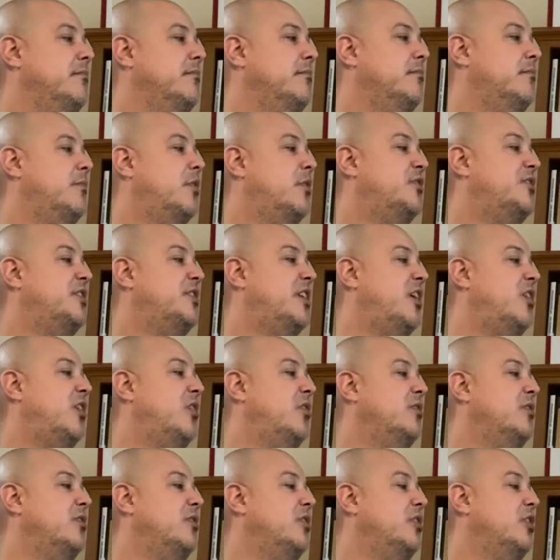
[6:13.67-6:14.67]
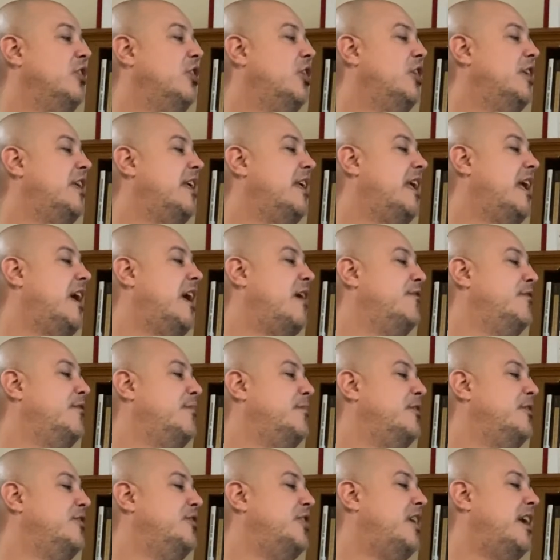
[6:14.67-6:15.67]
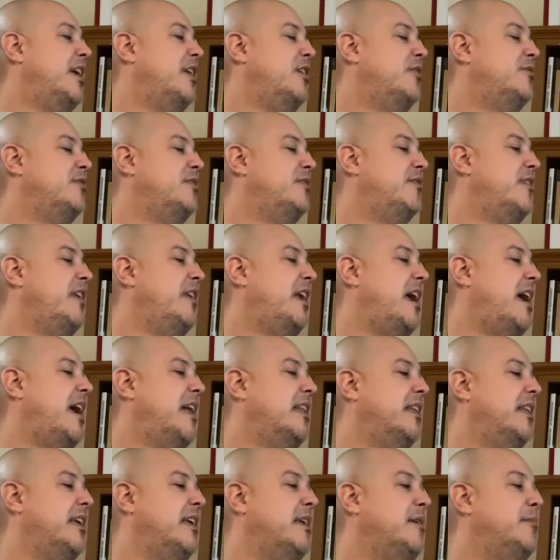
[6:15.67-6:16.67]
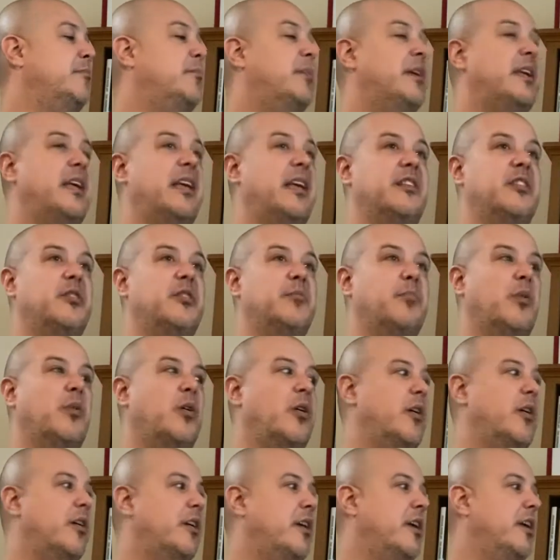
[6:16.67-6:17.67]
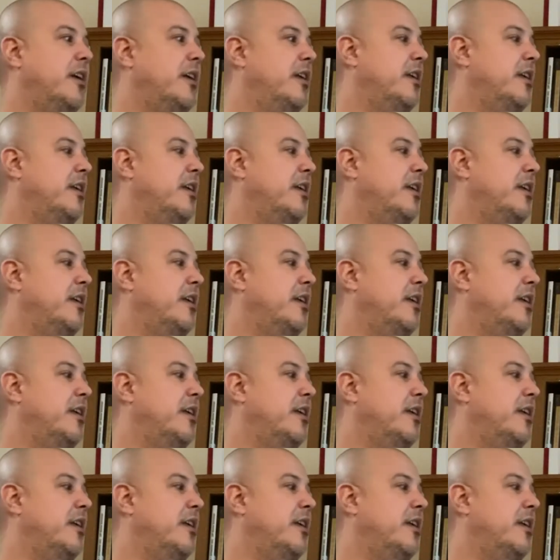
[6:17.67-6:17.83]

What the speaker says: Marcel, looking out from the shadows of the alley, began to bark.